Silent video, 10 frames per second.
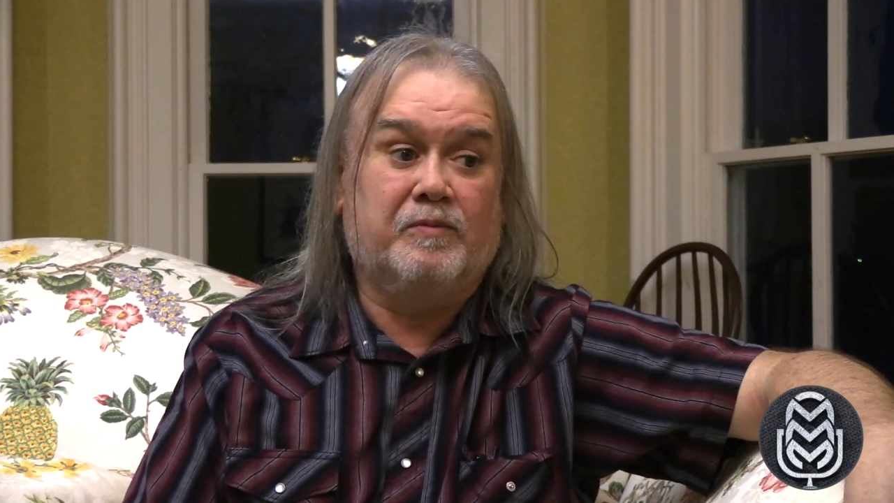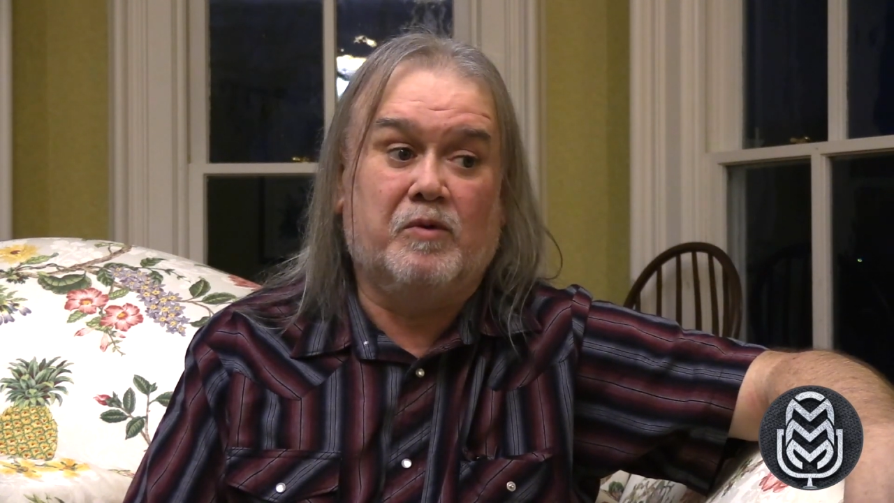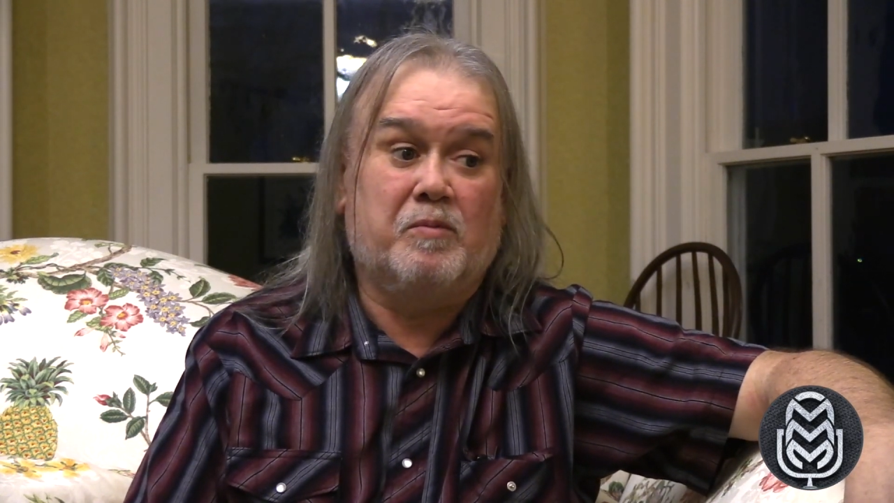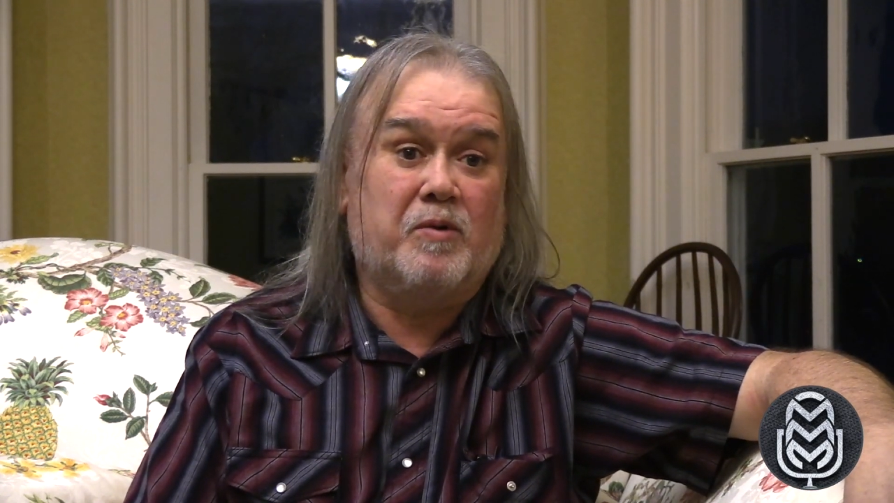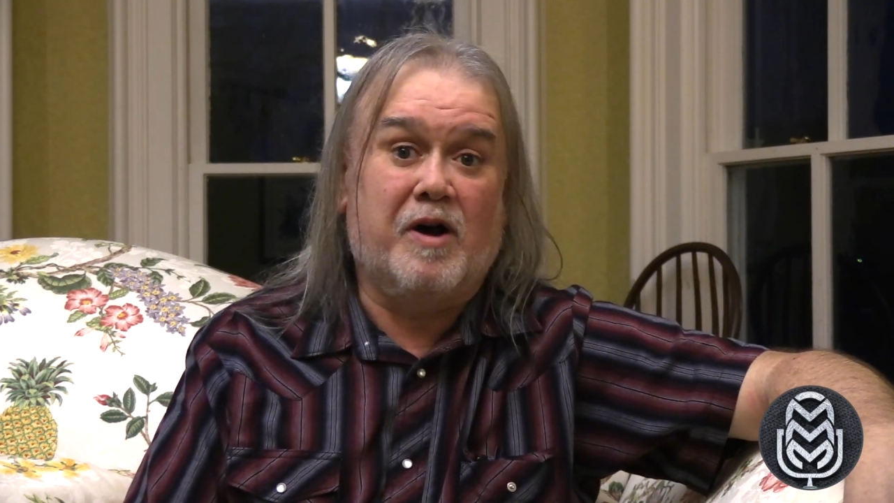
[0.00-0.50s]

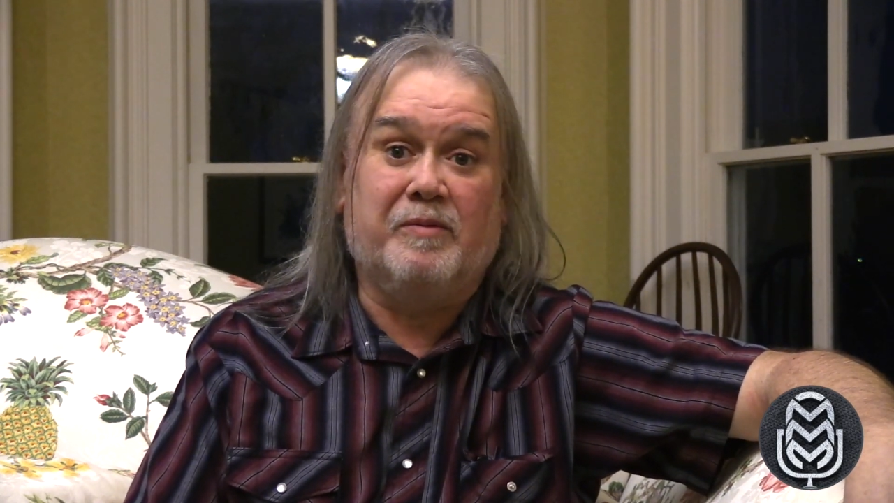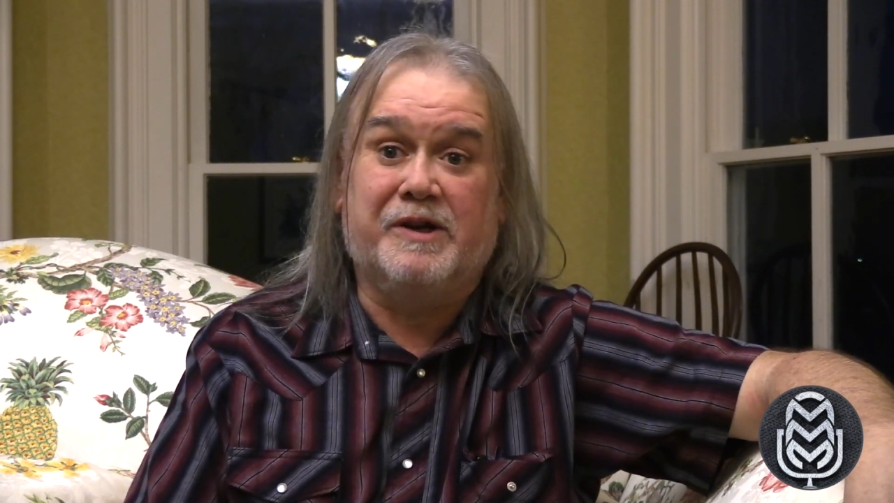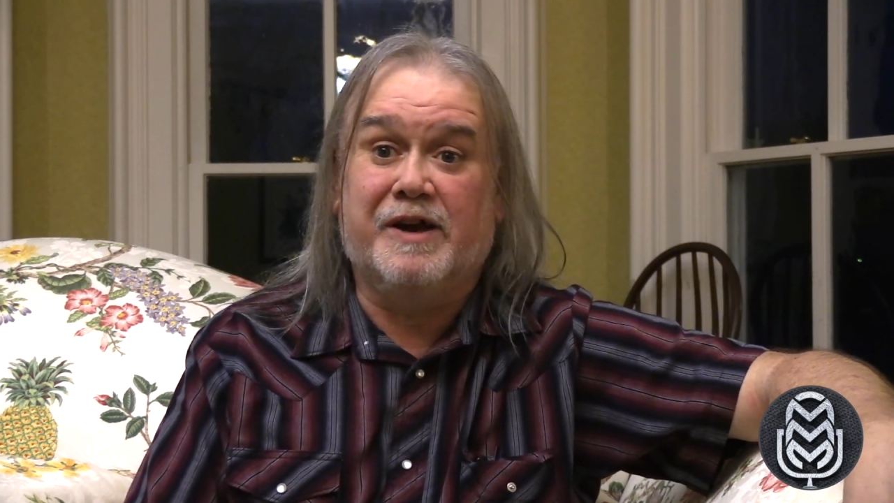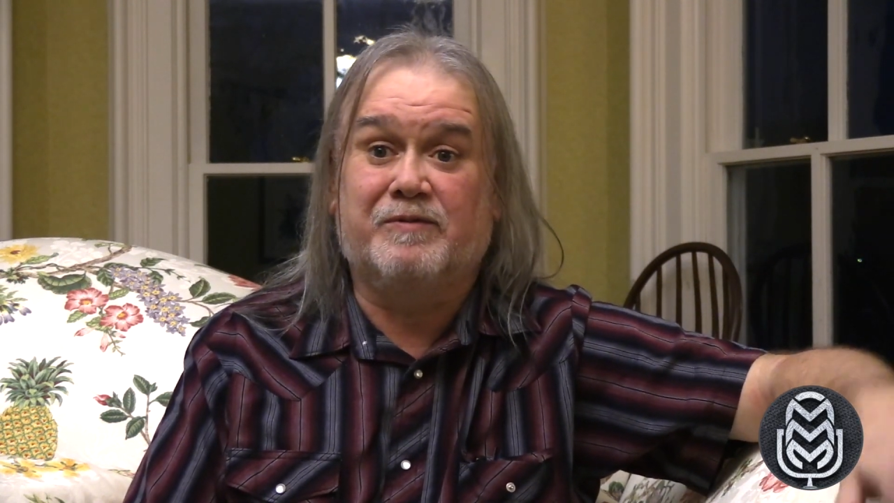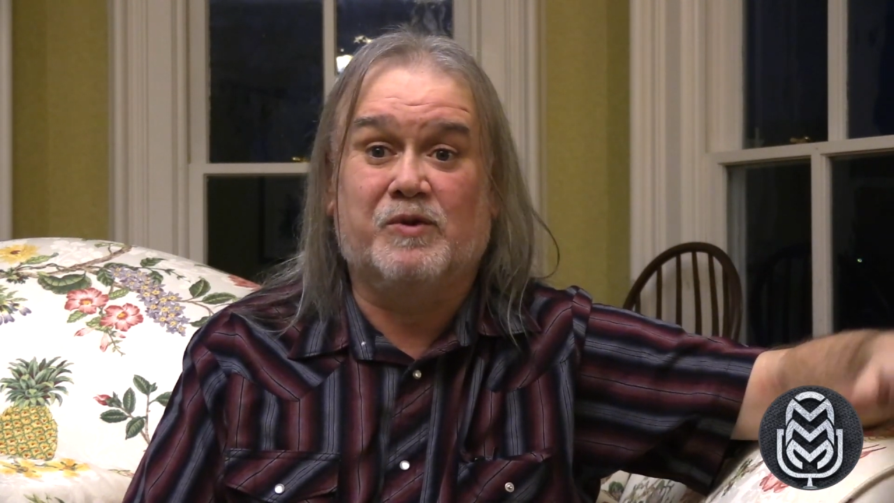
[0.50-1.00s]
We'll
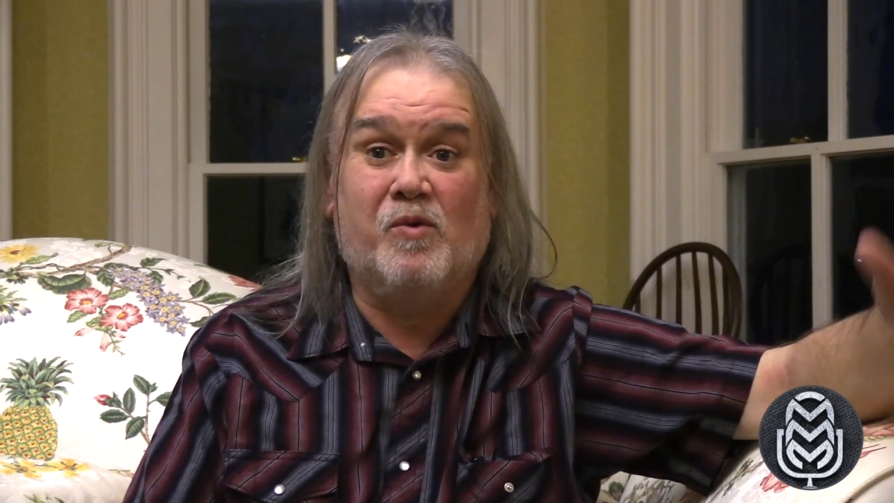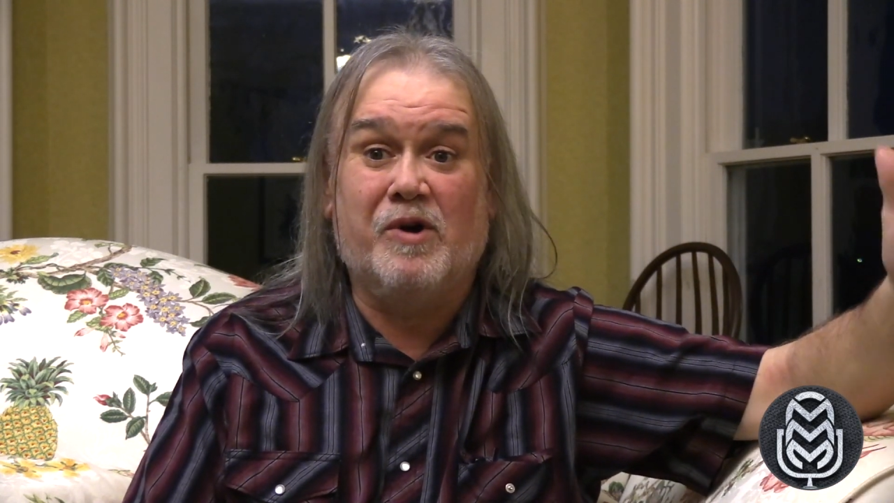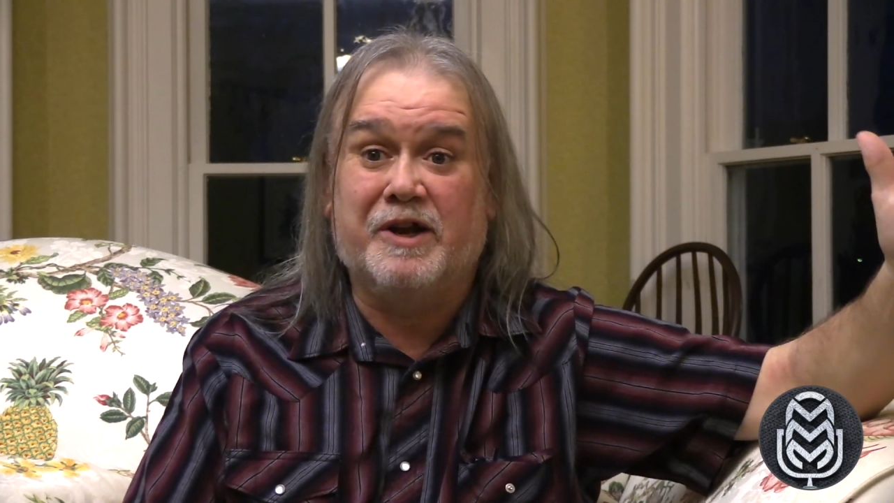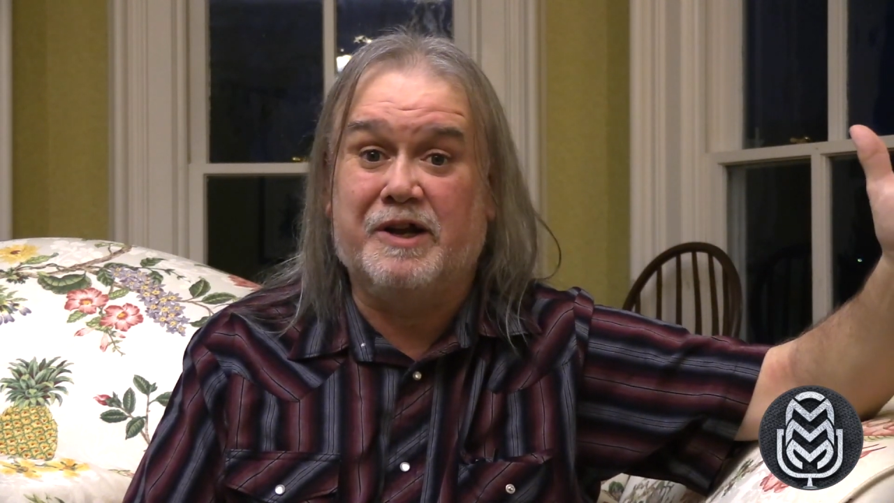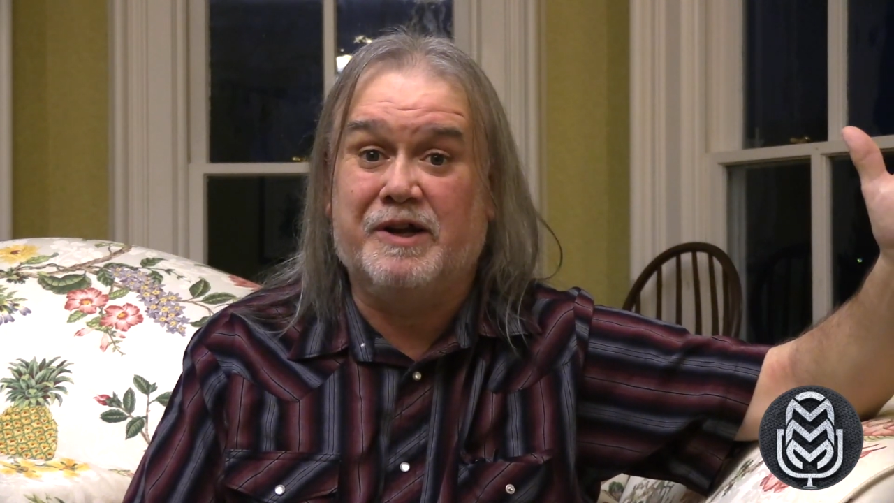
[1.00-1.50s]
probably have
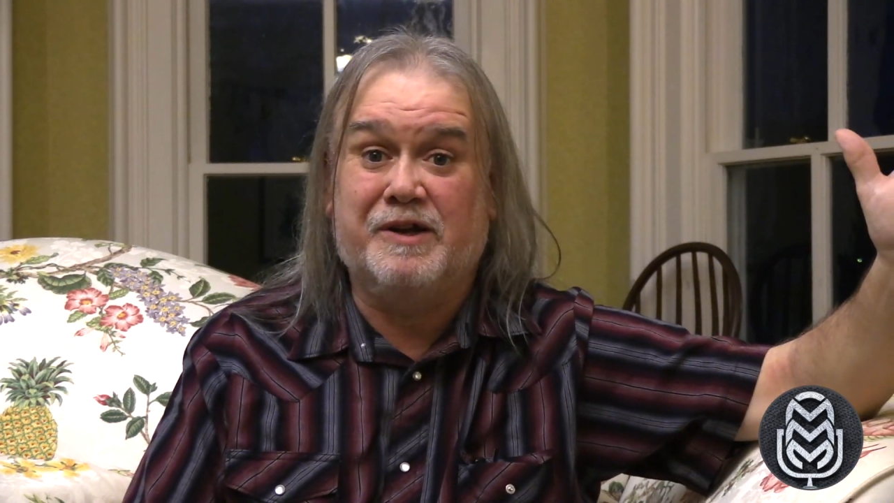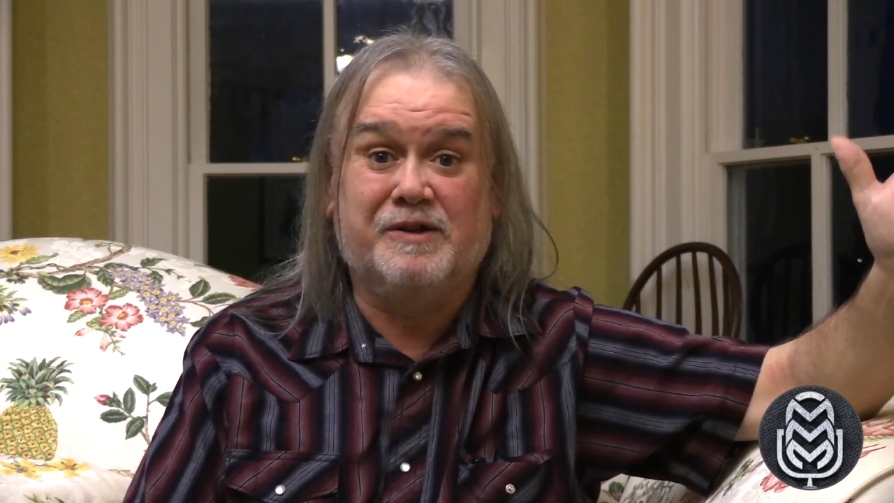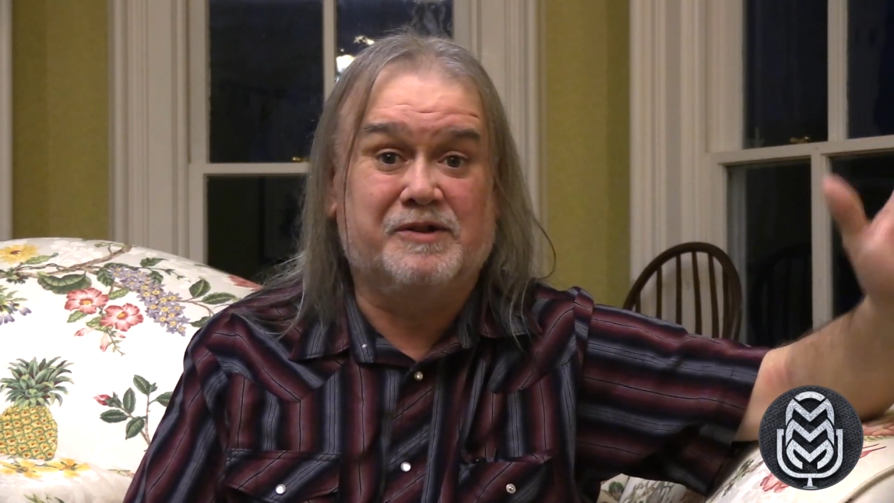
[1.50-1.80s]
20